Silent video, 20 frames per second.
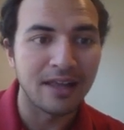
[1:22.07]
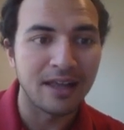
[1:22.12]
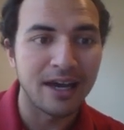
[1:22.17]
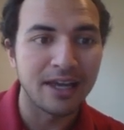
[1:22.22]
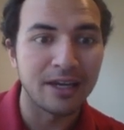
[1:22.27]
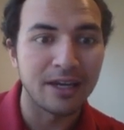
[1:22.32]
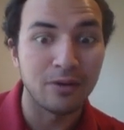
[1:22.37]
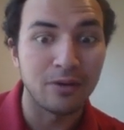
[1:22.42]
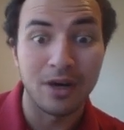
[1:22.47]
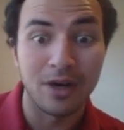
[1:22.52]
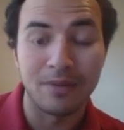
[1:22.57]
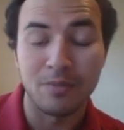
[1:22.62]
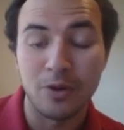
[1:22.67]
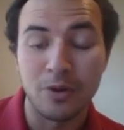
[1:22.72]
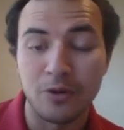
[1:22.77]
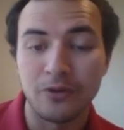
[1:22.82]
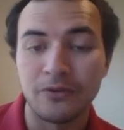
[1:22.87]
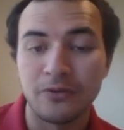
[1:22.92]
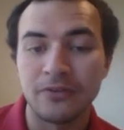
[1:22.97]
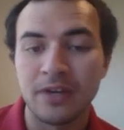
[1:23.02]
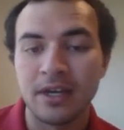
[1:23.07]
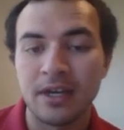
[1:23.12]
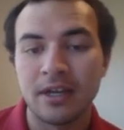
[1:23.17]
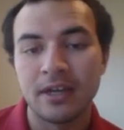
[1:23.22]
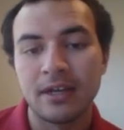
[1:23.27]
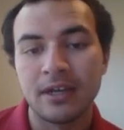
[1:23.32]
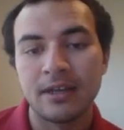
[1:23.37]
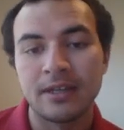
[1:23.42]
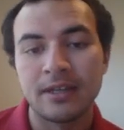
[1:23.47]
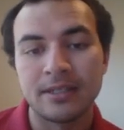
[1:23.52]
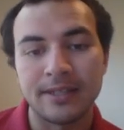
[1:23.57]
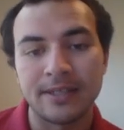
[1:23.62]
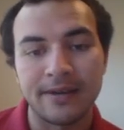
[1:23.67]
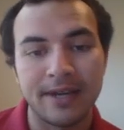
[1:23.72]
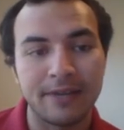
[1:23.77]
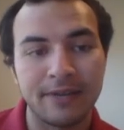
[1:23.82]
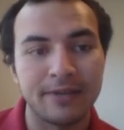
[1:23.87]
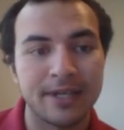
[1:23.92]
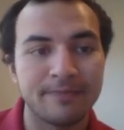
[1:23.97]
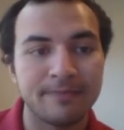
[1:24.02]
line in one move. So
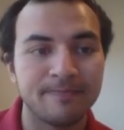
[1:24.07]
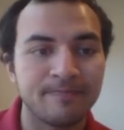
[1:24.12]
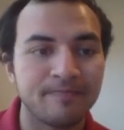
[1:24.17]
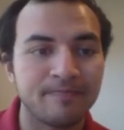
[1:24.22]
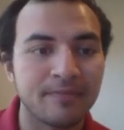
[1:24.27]
anyway,